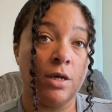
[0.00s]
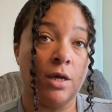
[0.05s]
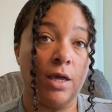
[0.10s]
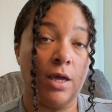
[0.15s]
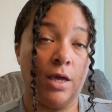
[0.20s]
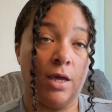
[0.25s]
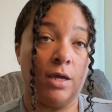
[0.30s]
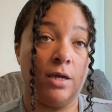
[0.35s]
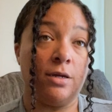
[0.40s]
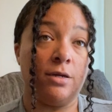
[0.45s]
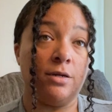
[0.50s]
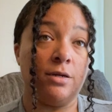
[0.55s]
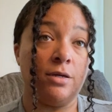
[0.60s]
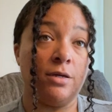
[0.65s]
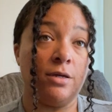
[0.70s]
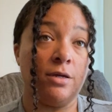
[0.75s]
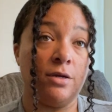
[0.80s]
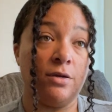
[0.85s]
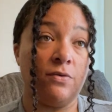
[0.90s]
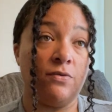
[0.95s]
And
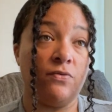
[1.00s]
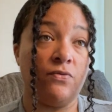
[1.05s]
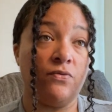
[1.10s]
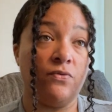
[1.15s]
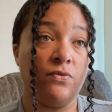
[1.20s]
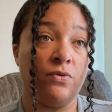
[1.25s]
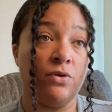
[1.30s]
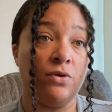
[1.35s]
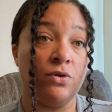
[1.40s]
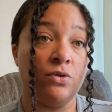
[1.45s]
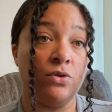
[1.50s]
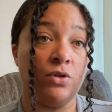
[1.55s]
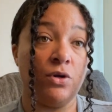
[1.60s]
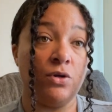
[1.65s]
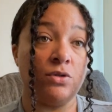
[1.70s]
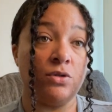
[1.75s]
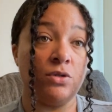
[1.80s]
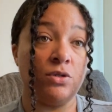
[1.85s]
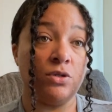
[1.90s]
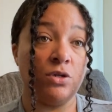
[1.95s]
if
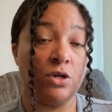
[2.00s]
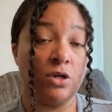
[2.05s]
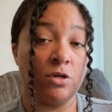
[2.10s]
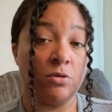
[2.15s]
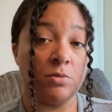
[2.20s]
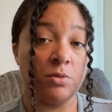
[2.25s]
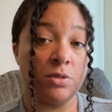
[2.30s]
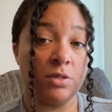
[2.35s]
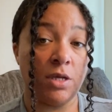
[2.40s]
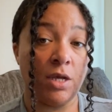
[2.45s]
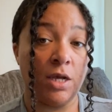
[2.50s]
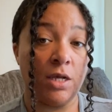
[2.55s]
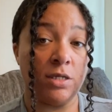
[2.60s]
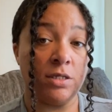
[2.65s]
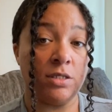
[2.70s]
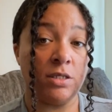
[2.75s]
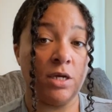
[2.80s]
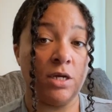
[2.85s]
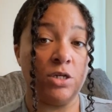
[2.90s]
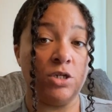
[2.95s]
there's a
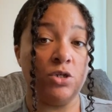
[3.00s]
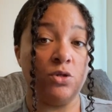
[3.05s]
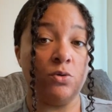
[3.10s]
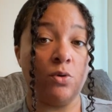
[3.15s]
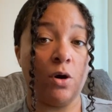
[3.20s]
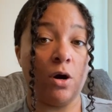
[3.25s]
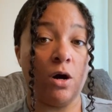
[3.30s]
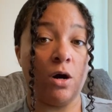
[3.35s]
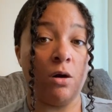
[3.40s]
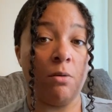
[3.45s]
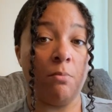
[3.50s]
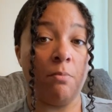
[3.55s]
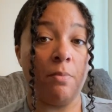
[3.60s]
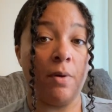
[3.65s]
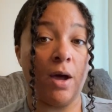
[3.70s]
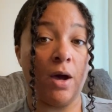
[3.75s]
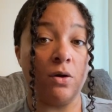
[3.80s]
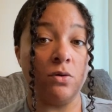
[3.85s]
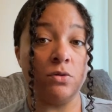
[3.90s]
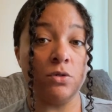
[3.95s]
circumstance that you are
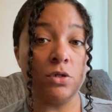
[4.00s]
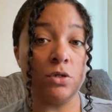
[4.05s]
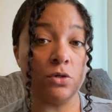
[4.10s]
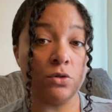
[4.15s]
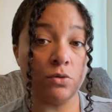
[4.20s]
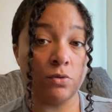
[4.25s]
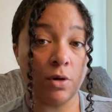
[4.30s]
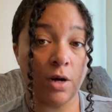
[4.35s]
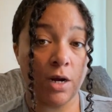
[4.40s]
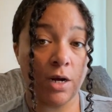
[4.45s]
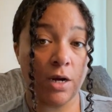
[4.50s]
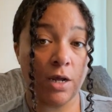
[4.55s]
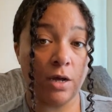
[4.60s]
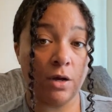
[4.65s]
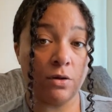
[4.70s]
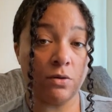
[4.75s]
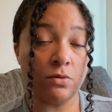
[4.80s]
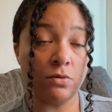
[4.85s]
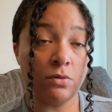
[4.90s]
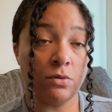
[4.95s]
bound to right
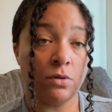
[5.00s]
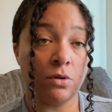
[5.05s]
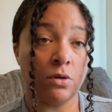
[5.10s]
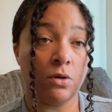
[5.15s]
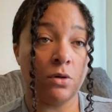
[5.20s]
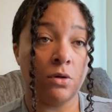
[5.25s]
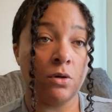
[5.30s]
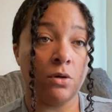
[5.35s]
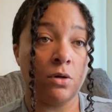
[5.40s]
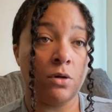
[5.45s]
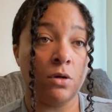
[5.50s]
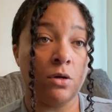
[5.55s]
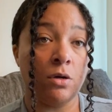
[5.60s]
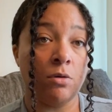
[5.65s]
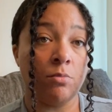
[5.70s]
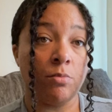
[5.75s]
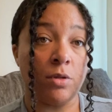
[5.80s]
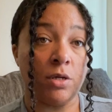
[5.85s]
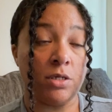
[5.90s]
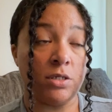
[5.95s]
now,
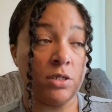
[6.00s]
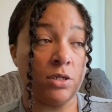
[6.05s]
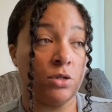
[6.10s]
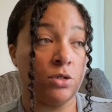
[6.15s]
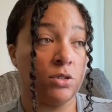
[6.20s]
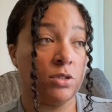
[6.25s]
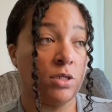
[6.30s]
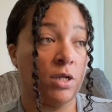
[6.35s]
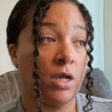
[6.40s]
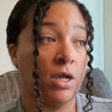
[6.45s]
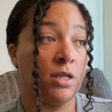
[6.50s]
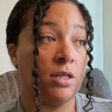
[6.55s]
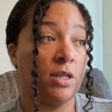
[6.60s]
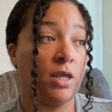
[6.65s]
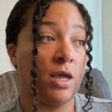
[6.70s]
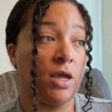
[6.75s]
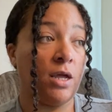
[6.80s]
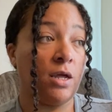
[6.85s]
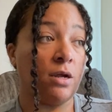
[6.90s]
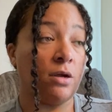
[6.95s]
please understand
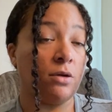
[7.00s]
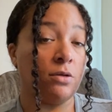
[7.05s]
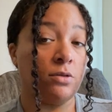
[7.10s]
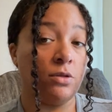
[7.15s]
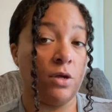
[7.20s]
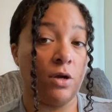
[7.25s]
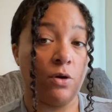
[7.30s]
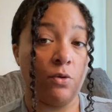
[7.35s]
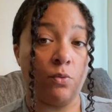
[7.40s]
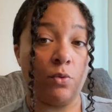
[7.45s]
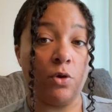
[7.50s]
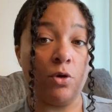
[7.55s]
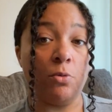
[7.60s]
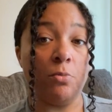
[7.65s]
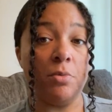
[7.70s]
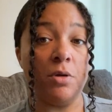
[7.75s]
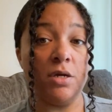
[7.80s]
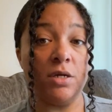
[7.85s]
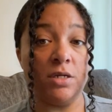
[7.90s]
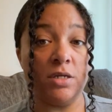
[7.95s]
that there will
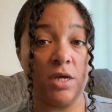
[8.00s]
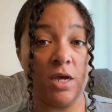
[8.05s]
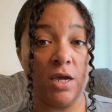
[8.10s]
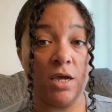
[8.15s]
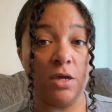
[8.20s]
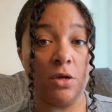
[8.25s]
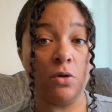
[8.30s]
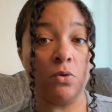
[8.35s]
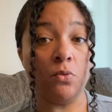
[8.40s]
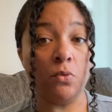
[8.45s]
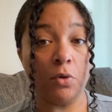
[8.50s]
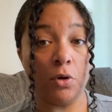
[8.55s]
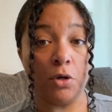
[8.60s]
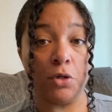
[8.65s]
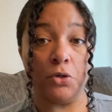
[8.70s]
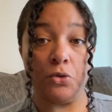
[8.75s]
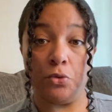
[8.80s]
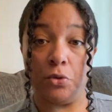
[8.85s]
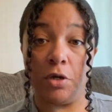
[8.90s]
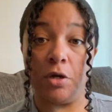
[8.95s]
be a day where
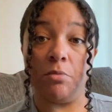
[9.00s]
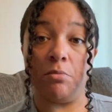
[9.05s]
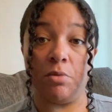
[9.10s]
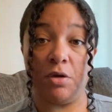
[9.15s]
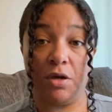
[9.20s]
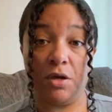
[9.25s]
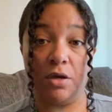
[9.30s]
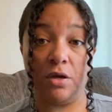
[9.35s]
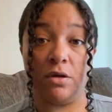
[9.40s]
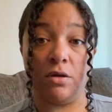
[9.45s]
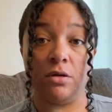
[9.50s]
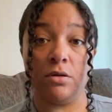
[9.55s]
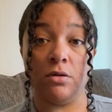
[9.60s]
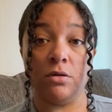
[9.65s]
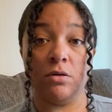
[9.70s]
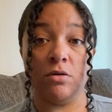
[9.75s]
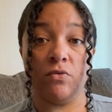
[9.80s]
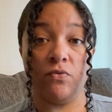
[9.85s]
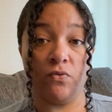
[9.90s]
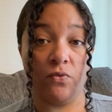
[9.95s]
you can be
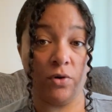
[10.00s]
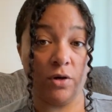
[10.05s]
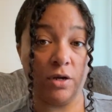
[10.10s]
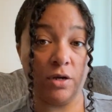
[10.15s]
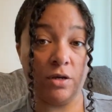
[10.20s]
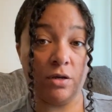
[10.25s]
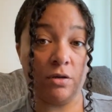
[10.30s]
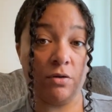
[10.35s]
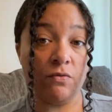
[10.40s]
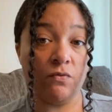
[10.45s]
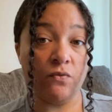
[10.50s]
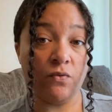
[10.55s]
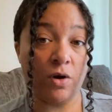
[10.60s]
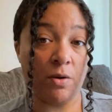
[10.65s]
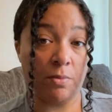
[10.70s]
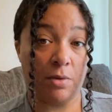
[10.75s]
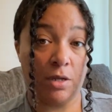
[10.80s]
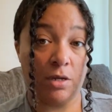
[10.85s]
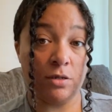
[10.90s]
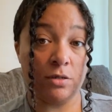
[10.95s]
free
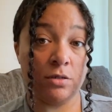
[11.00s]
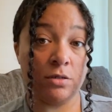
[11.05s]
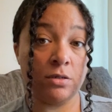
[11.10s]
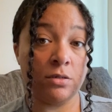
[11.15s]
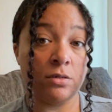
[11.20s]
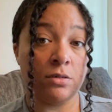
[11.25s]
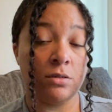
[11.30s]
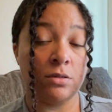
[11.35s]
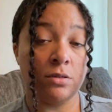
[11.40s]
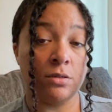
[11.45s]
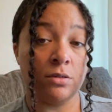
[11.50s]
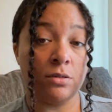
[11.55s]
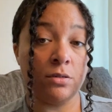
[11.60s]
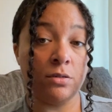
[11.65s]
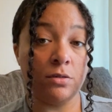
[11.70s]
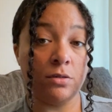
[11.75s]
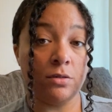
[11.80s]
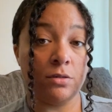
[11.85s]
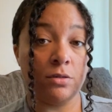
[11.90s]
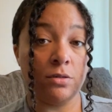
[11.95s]
from
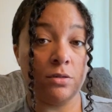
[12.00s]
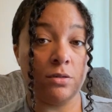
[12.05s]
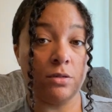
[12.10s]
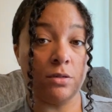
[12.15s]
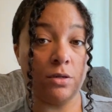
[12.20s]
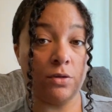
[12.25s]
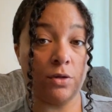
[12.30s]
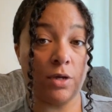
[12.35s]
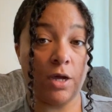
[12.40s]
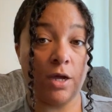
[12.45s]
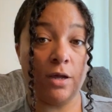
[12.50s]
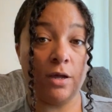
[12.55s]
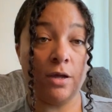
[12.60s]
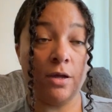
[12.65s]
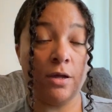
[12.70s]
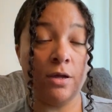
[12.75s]
it. Okay?